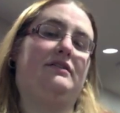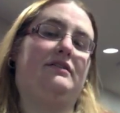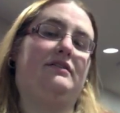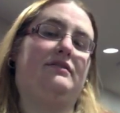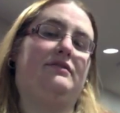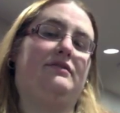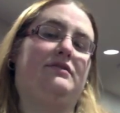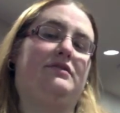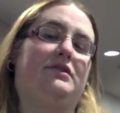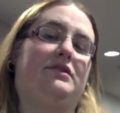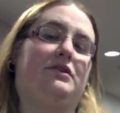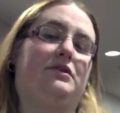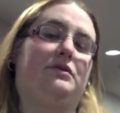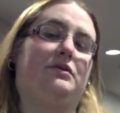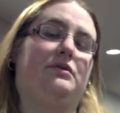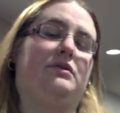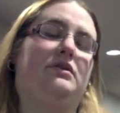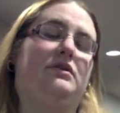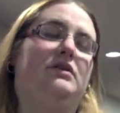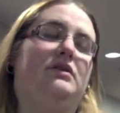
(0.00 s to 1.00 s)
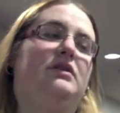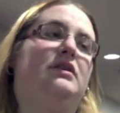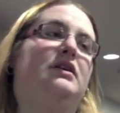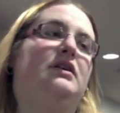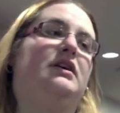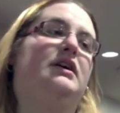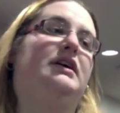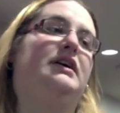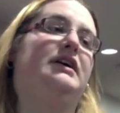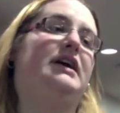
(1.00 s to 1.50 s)
So
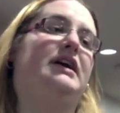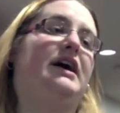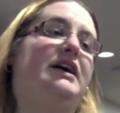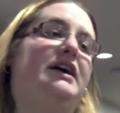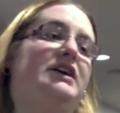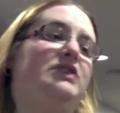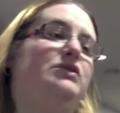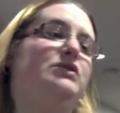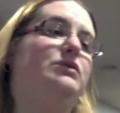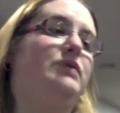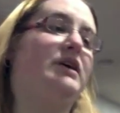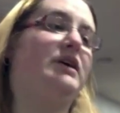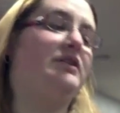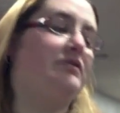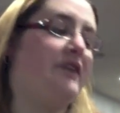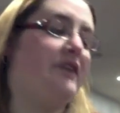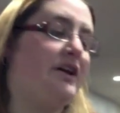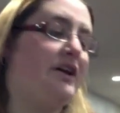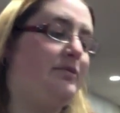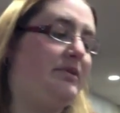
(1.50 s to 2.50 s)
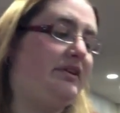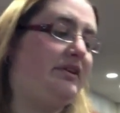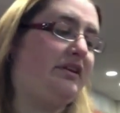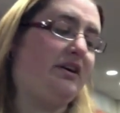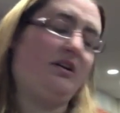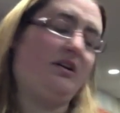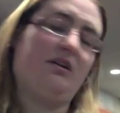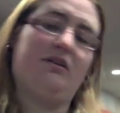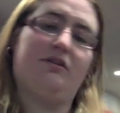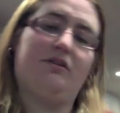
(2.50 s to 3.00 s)
yeah, you can find me
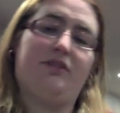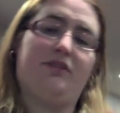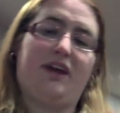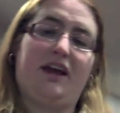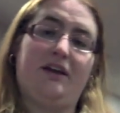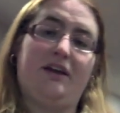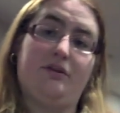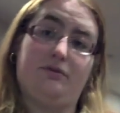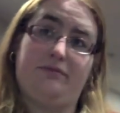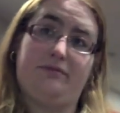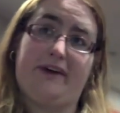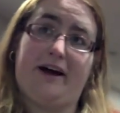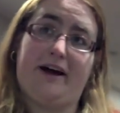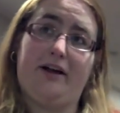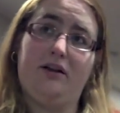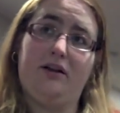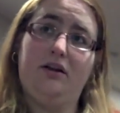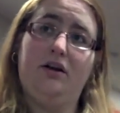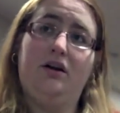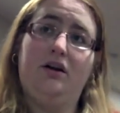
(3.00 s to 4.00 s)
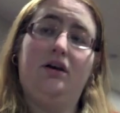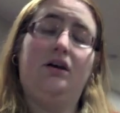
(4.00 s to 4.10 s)
there under the handle Val.